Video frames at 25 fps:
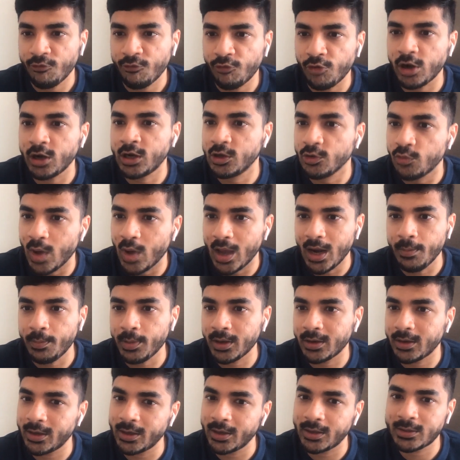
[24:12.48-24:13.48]
for a
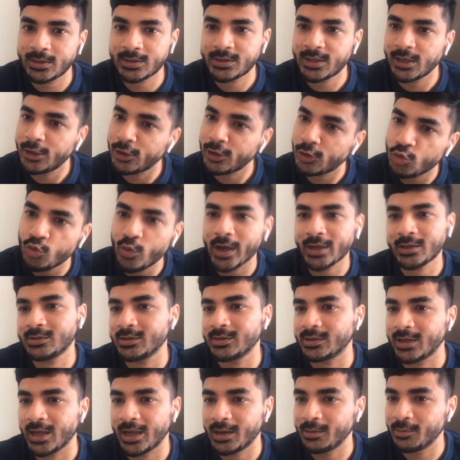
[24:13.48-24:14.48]
developer, it's still
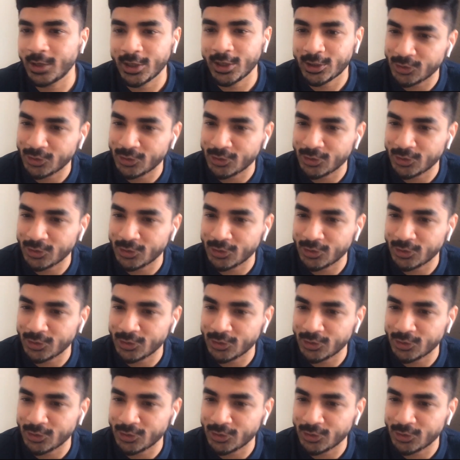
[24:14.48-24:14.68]
2x the time.